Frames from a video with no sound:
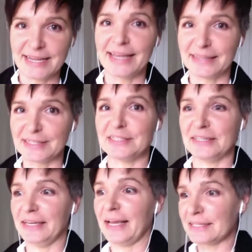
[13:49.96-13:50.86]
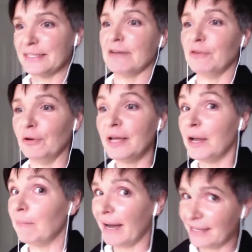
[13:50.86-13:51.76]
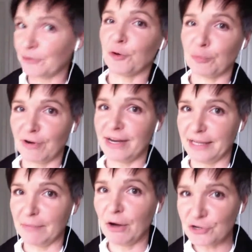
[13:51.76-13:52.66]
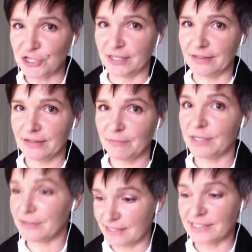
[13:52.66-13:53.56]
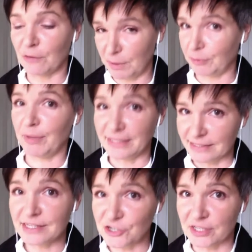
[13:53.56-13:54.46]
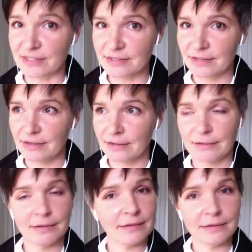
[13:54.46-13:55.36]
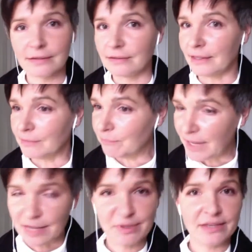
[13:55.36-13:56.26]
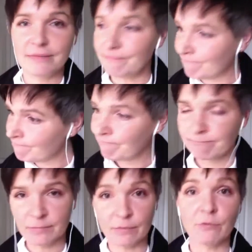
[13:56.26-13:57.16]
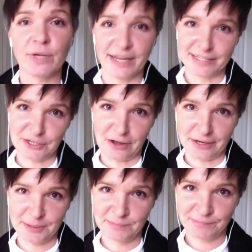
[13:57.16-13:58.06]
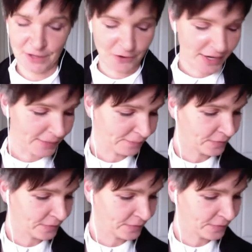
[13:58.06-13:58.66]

um, let me just take, I'm going to take you through four questions because I don't want to make this like an all morning thing for you, right? And I want to add a lot of value because I'm here to over deliver.